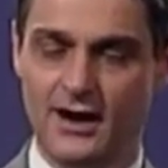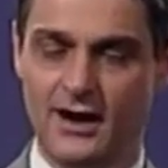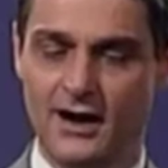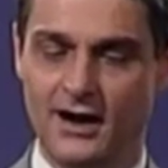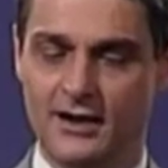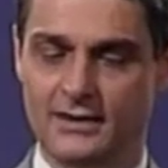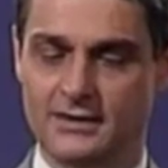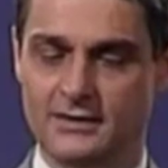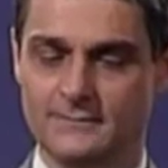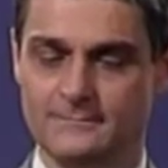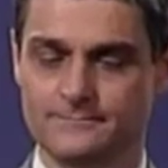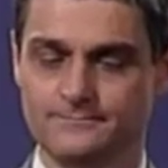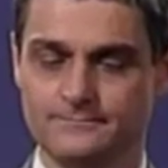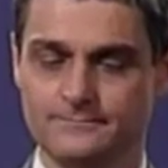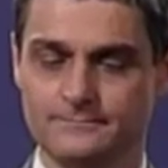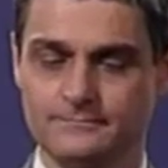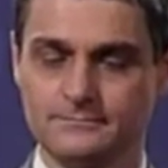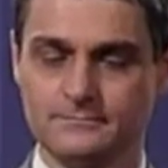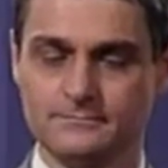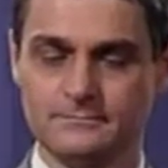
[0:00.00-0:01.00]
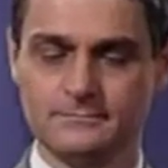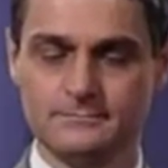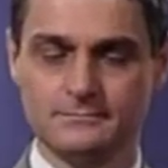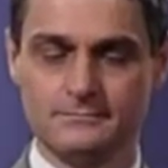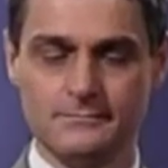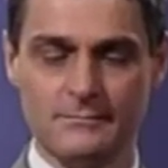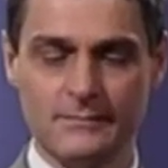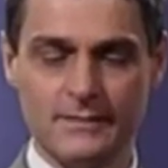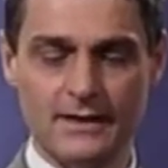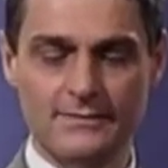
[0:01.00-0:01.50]
God?
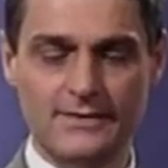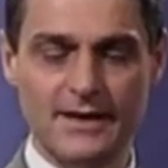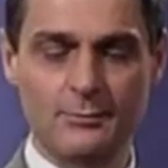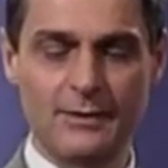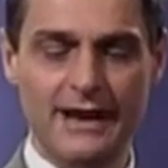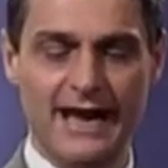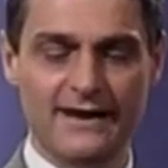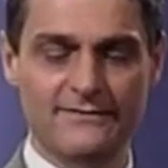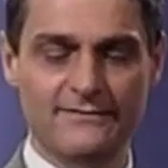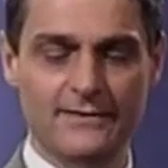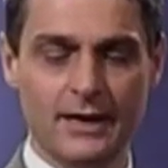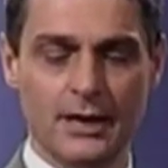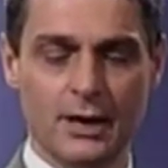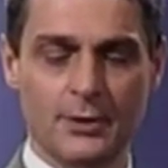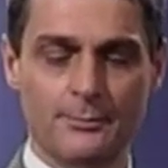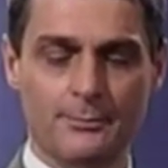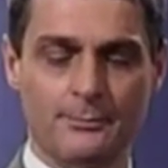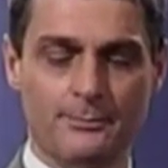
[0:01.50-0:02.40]
Then we have